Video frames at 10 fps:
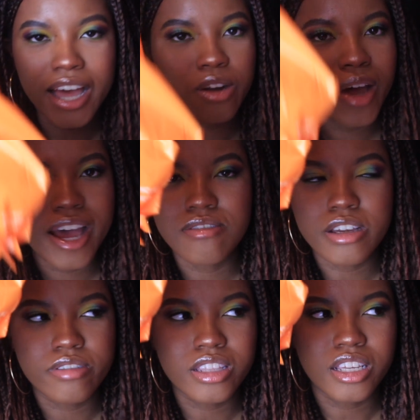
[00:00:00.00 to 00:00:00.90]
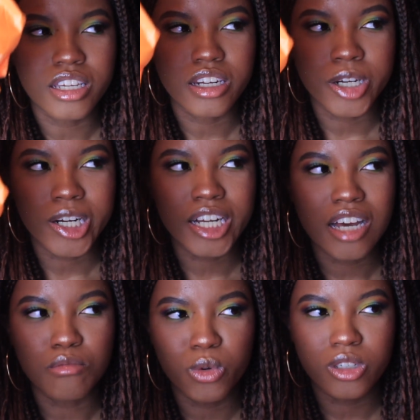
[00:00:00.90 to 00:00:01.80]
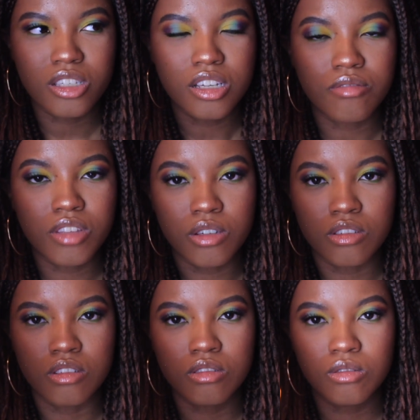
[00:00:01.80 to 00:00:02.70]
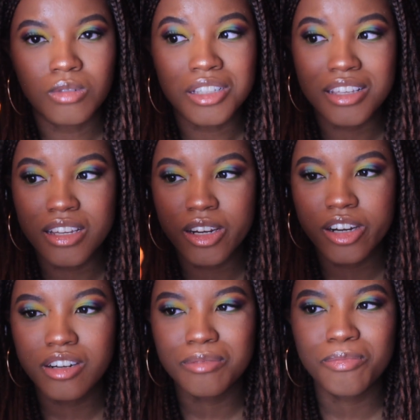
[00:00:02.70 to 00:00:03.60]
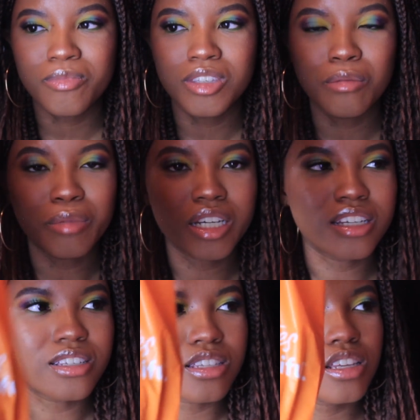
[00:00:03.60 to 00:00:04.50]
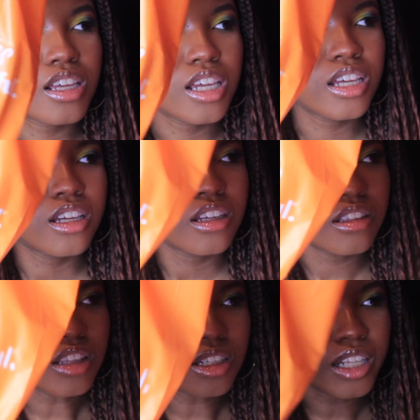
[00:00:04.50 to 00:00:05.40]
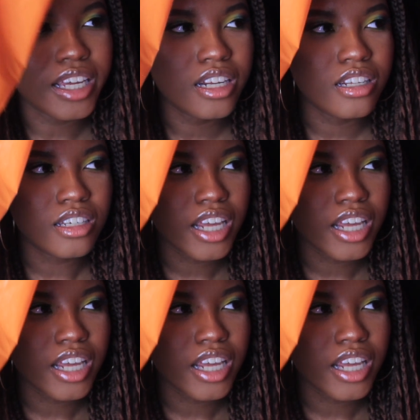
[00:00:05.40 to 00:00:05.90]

I don't have everything in here. I got more stuff than what's in here because the lady, the